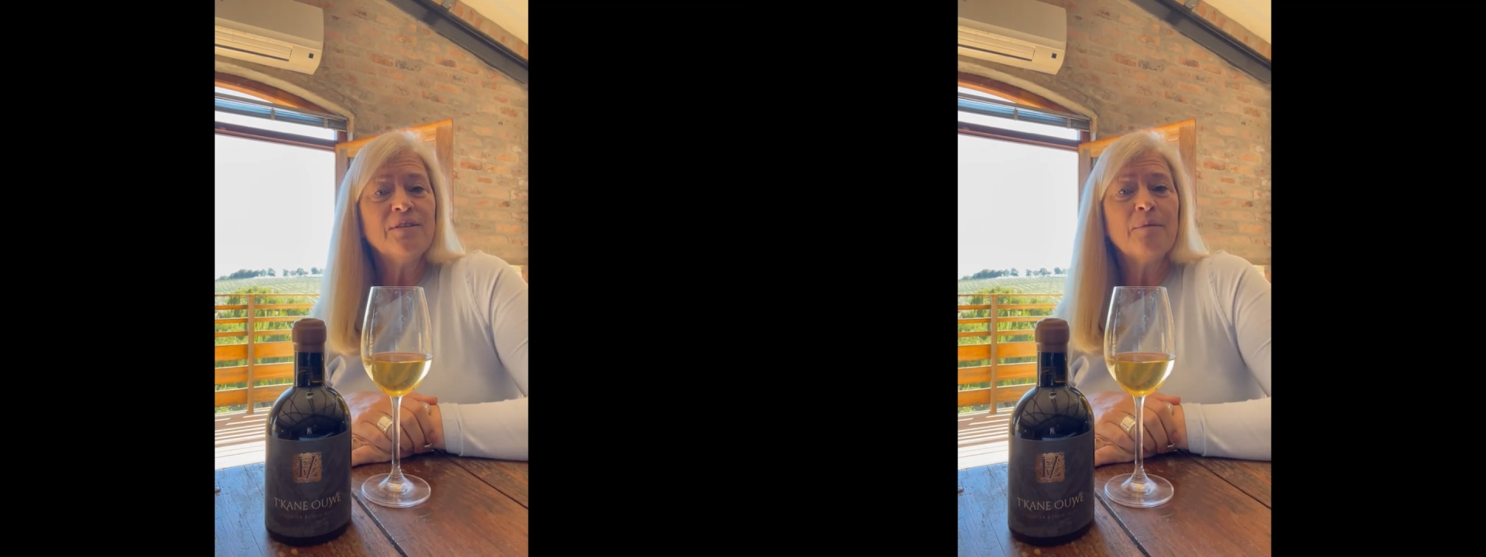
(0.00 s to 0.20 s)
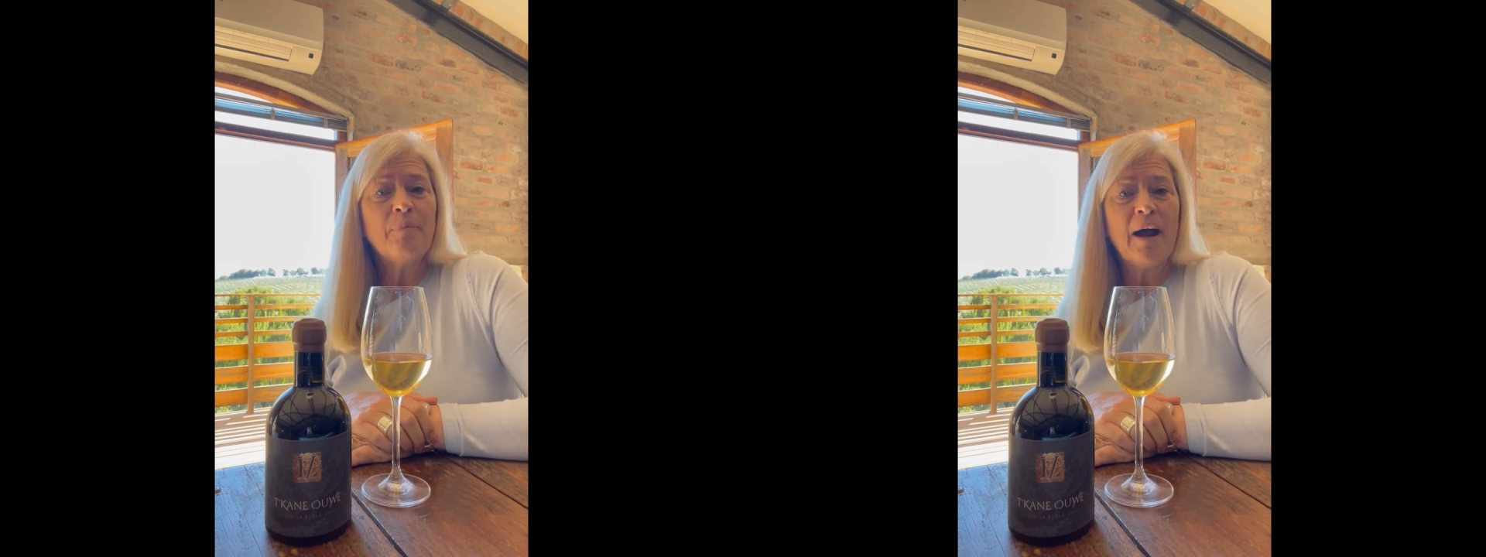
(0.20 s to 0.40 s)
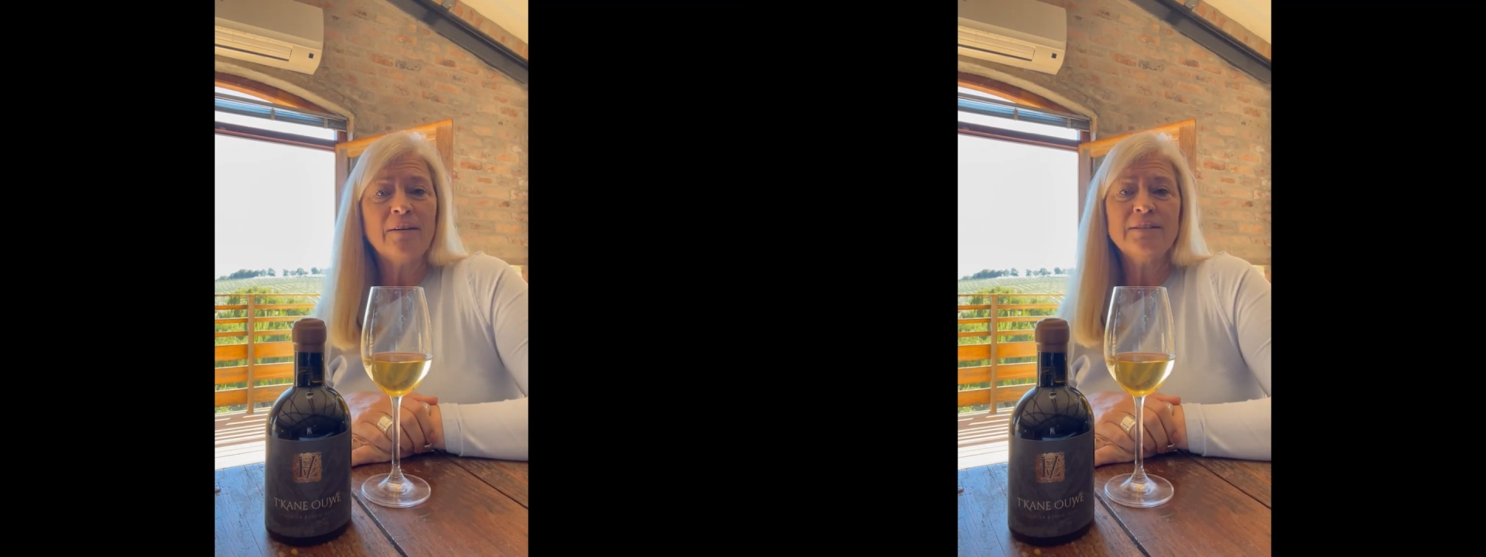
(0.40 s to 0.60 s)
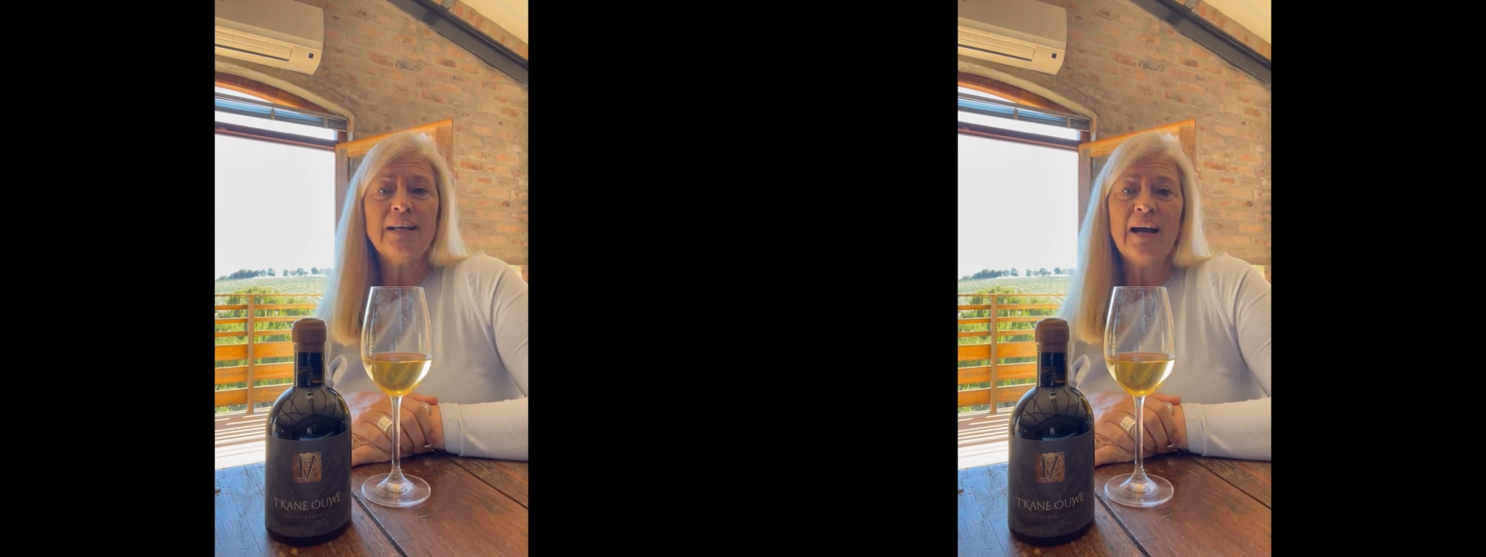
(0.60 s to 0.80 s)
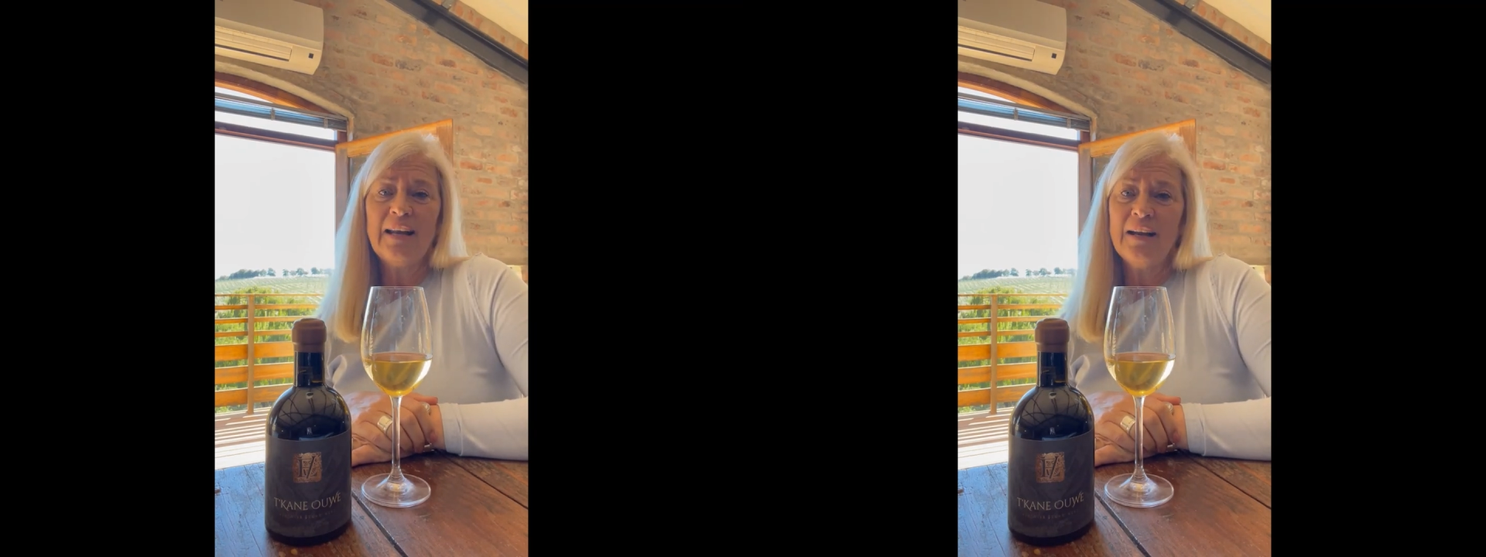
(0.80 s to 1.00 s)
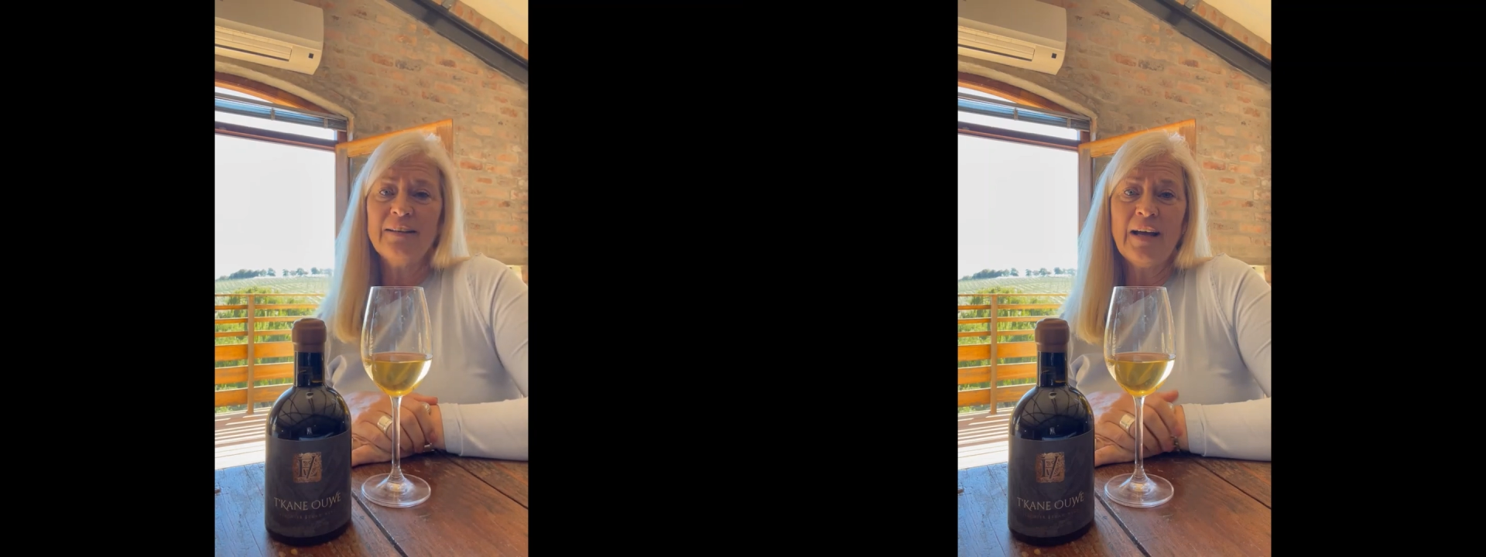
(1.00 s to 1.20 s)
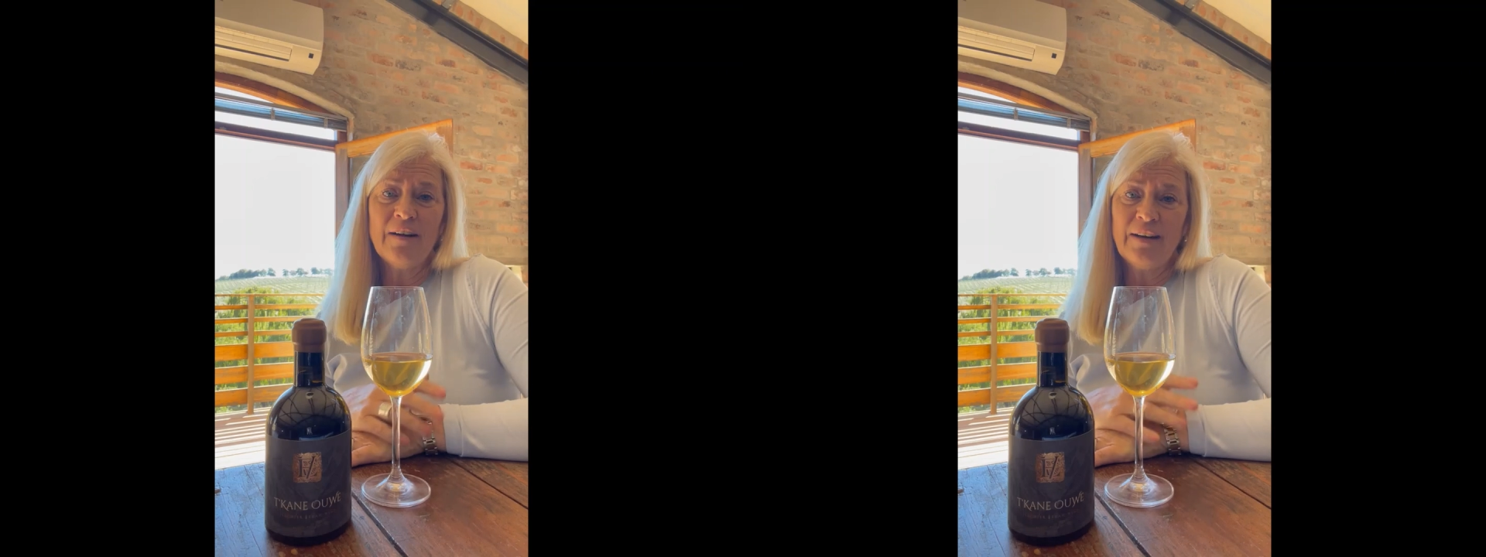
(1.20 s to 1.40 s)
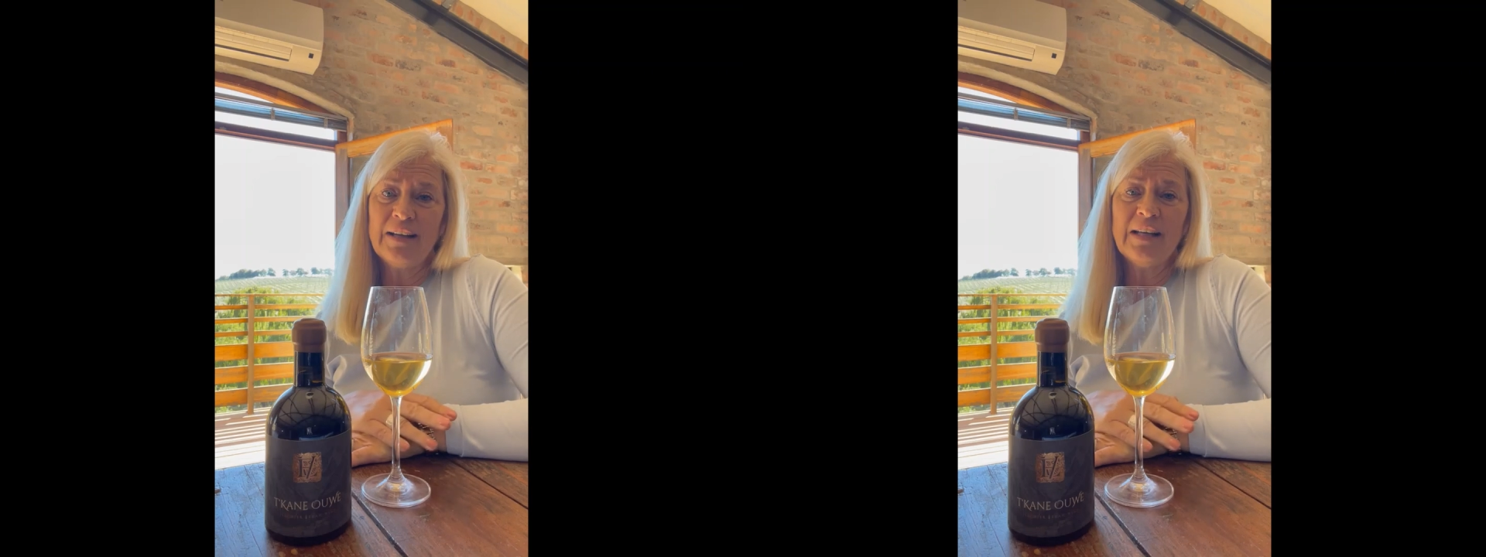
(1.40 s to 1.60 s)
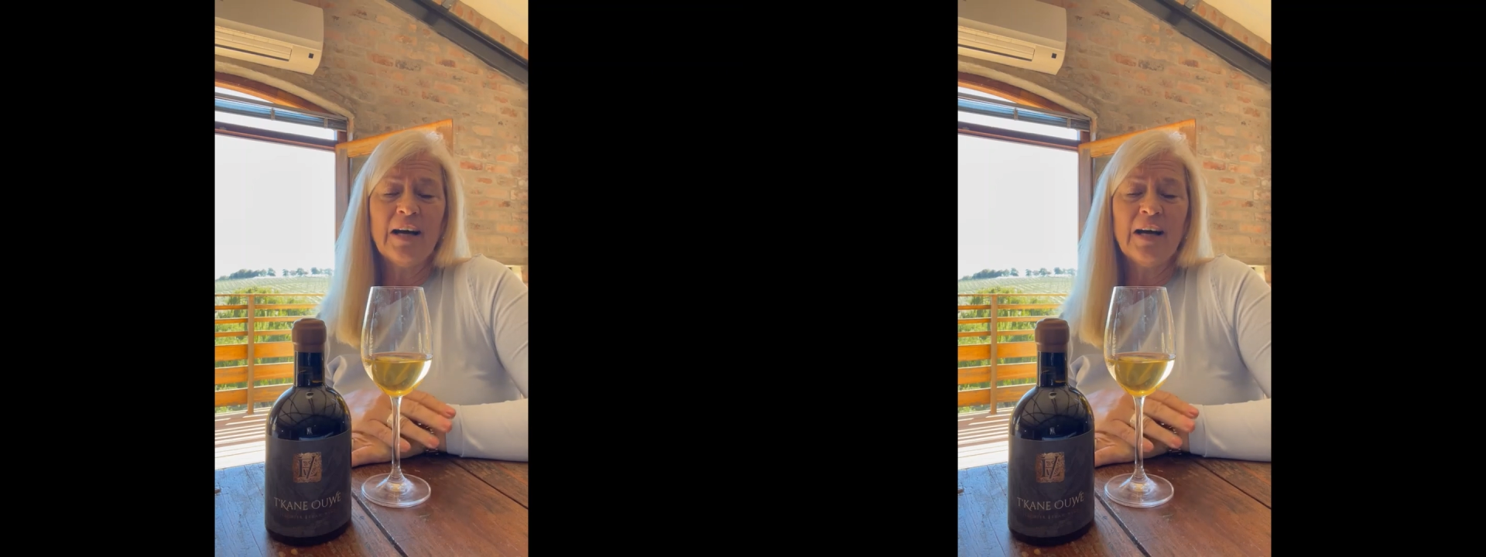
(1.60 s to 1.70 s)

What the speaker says: the barrel directly.